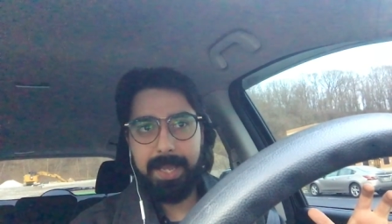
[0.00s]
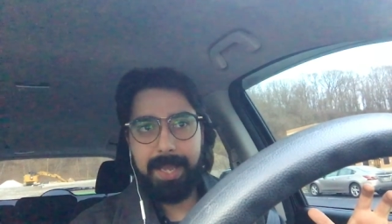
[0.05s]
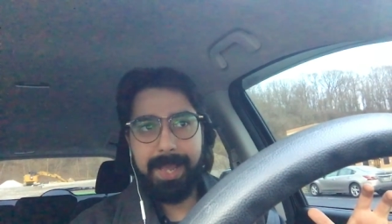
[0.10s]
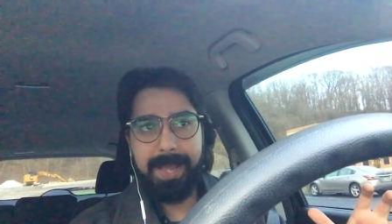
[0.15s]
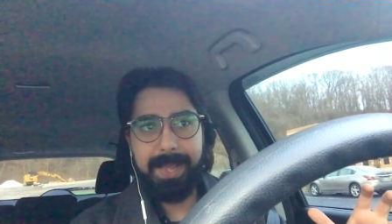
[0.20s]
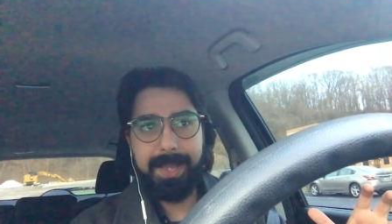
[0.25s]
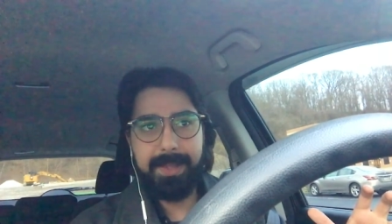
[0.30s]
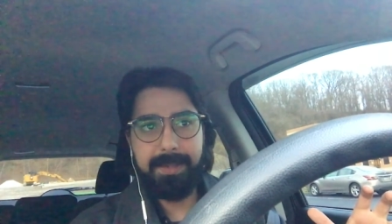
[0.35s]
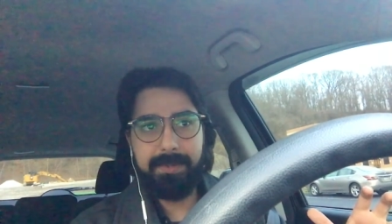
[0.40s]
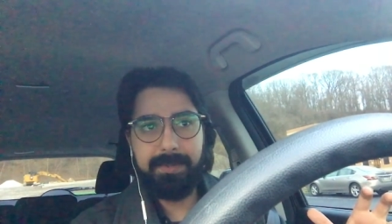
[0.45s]

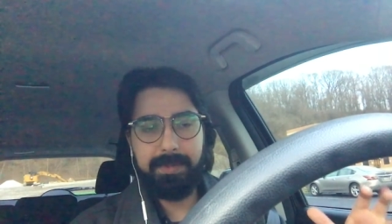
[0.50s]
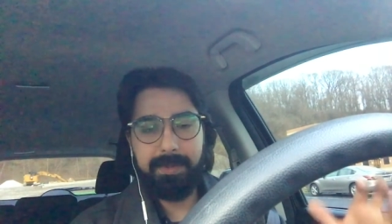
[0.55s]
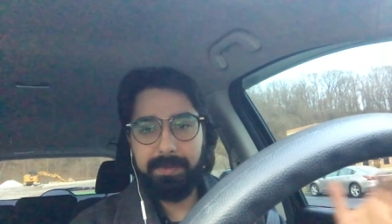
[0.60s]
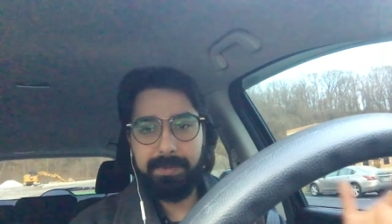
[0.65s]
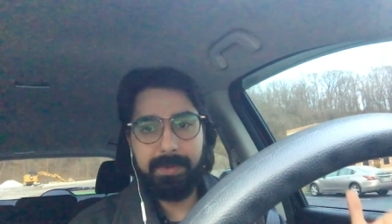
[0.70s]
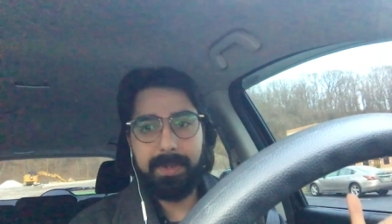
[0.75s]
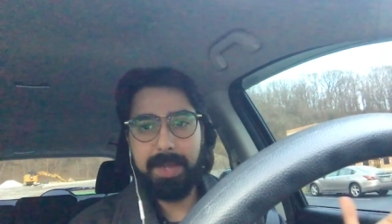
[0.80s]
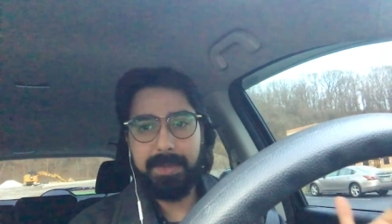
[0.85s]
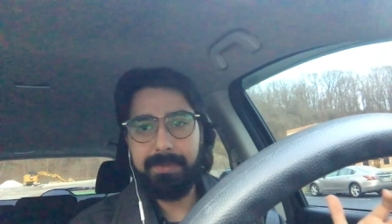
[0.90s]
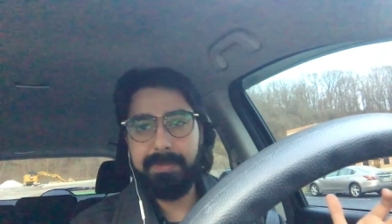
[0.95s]

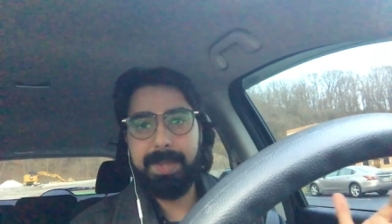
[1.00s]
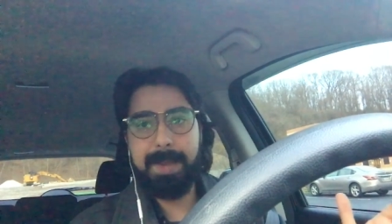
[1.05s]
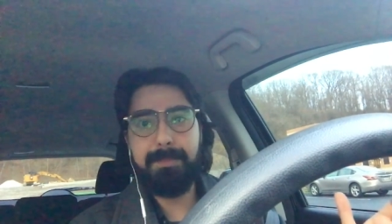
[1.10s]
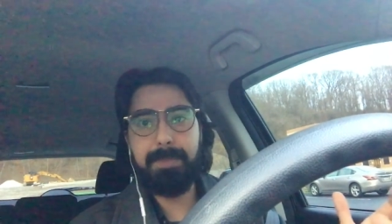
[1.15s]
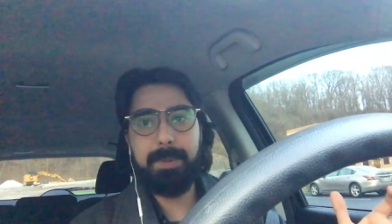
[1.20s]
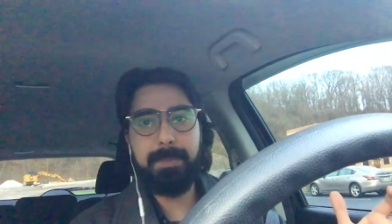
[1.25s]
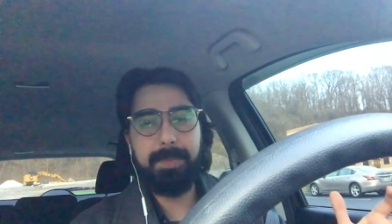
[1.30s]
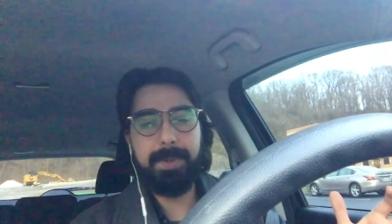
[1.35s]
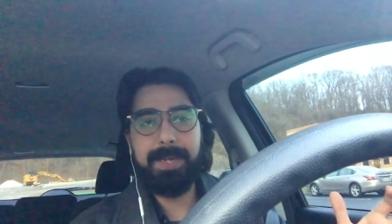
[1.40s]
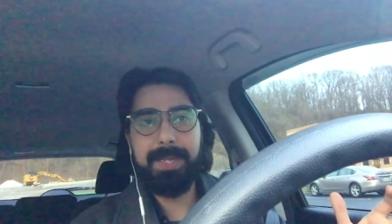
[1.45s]
is a
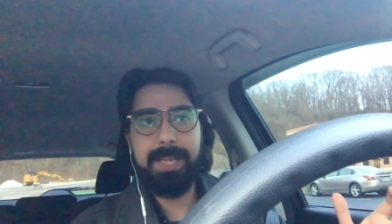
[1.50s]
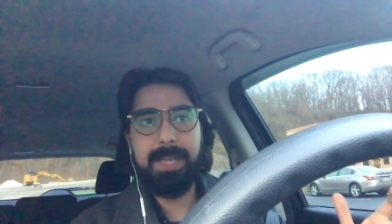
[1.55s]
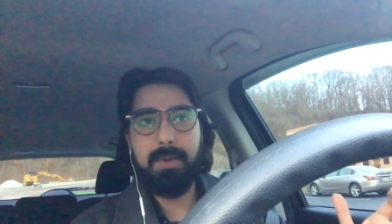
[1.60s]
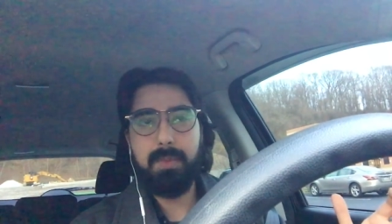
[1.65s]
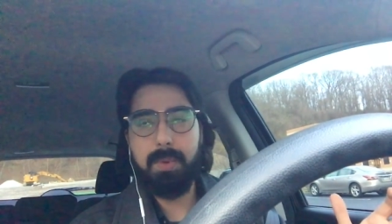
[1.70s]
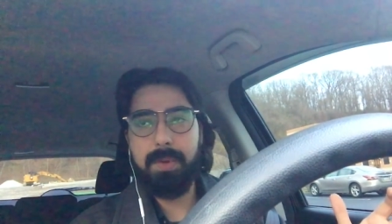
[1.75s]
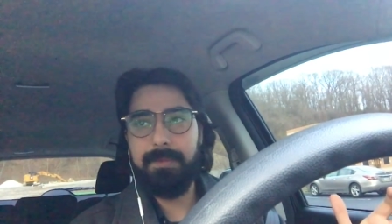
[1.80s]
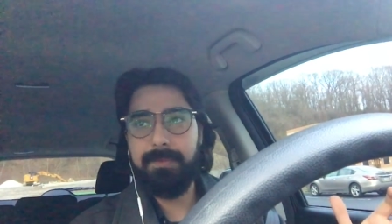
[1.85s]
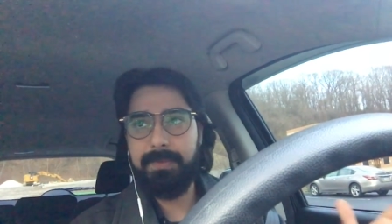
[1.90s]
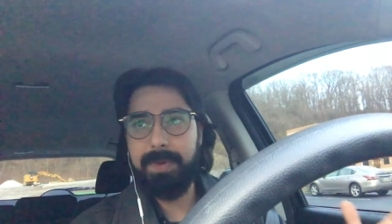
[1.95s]
separate but equal